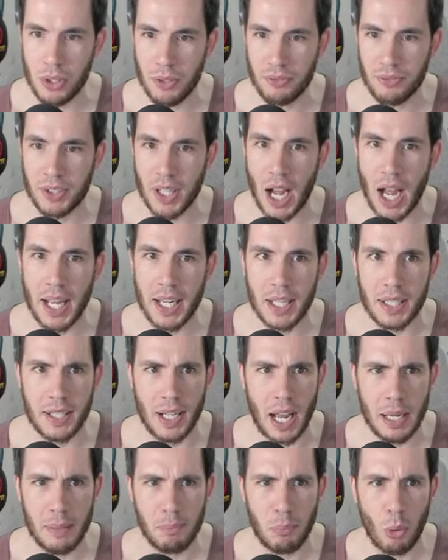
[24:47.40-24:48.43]
of Gaia
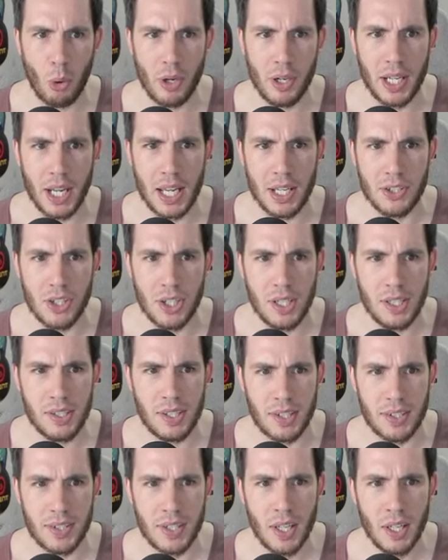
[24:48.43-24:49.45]
9.8.
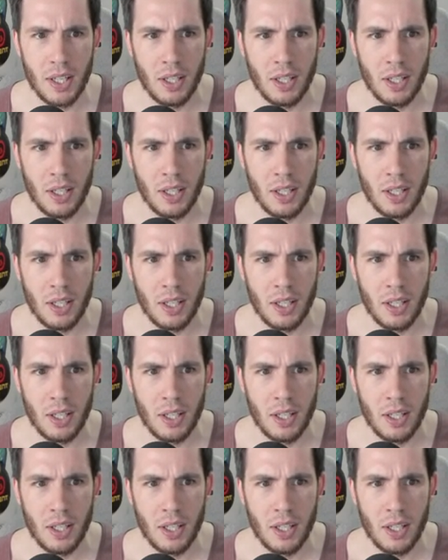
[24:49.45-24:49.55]
Jesus.